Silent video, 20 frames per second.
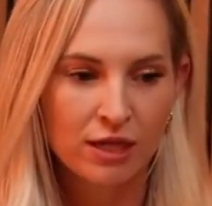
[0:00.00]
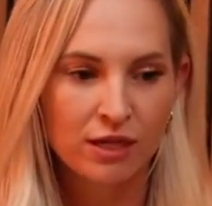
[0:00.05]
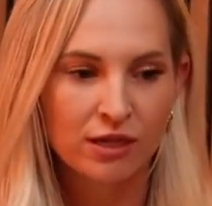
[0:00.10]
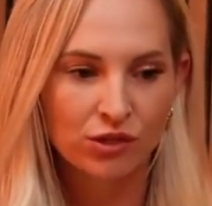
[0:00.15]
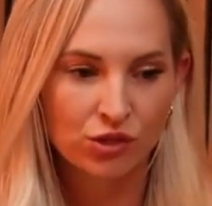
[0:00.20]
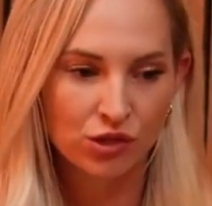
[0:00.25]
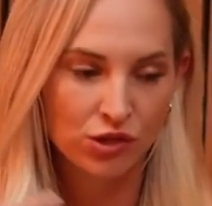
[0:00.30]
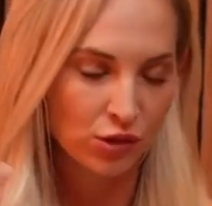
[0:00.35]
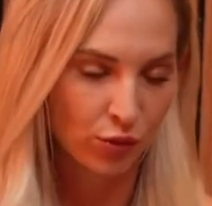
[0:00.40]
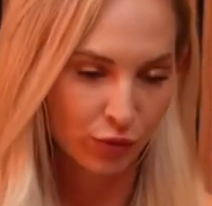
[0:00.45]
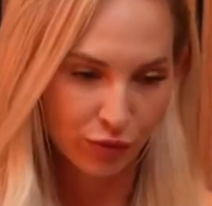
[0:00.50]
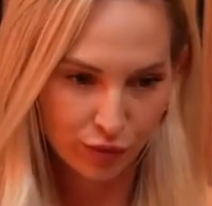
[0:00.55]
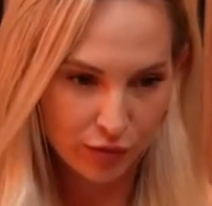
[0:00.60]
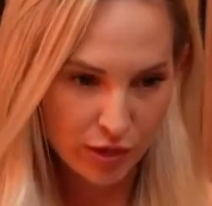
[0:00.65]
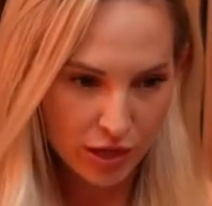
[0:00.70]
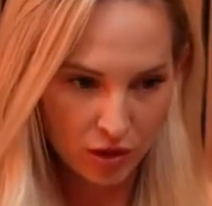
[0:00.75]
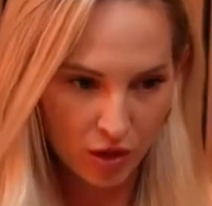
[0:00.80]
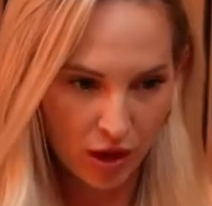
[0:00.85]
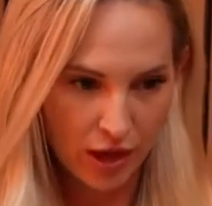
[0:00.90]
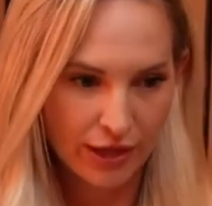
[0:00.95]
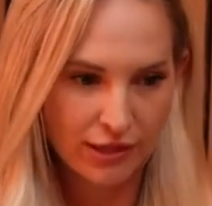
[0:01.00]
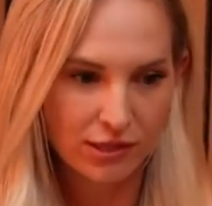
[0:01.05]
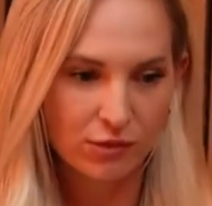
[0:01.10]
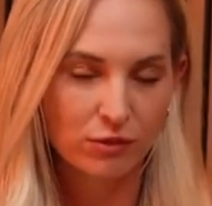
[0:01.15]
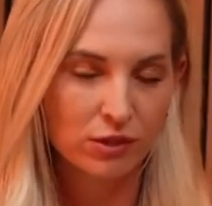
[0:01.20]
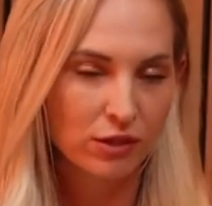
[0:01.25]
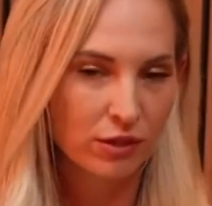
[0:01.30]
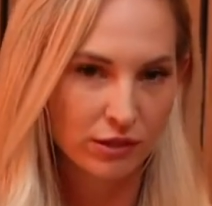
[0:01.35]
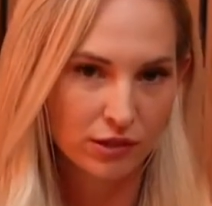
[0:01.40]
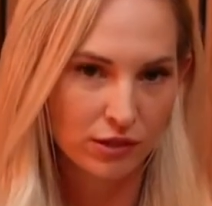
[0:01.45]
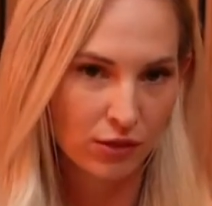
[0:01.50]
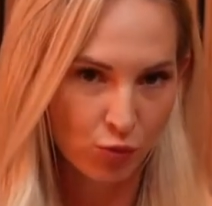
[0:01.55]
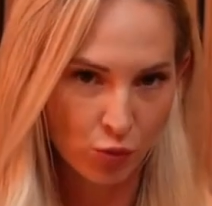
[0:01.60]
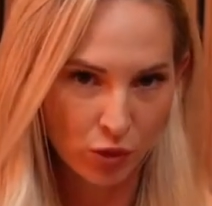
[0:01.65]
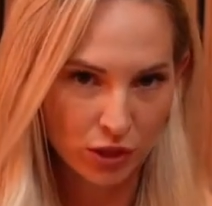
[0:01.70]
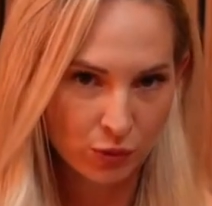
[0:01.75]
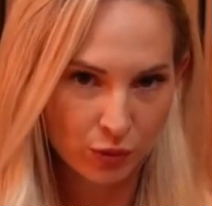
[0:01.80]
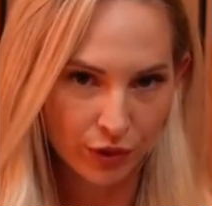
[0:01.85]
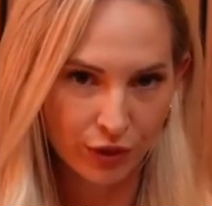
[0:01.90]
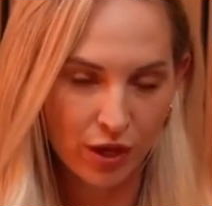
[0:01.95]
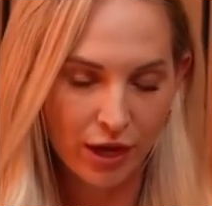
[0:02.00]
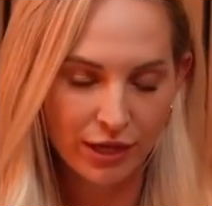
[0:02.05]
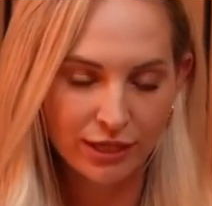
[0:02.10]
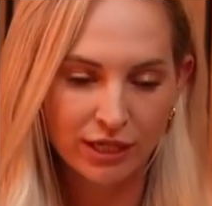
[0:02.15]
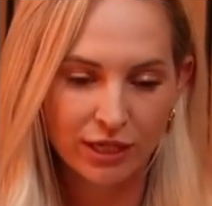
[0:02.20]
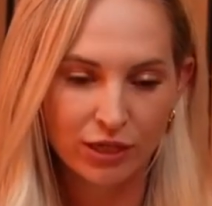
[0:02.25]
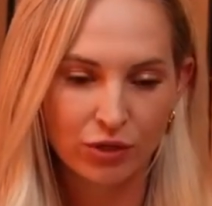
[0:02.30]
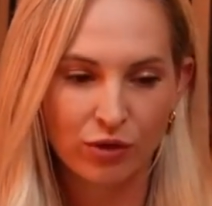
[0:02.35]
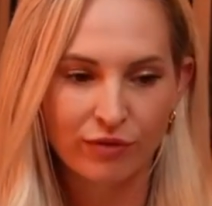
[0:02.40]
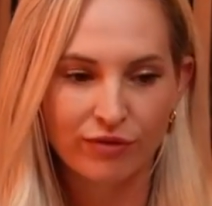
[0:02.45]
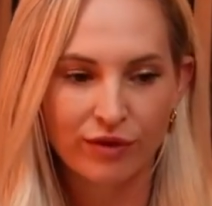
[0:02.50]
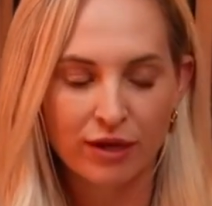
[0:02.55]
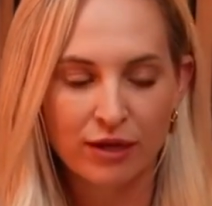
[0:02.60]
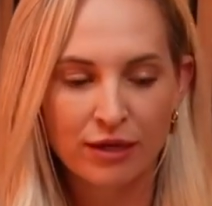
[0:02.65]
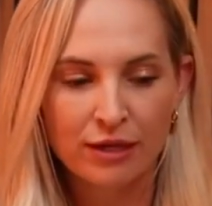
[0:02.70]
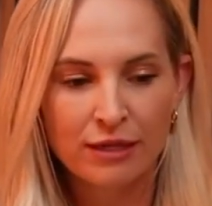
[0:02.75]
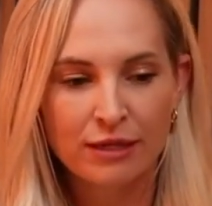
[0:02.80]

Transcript: She sold 3 clients, so it's a one-to-one high ticket offer.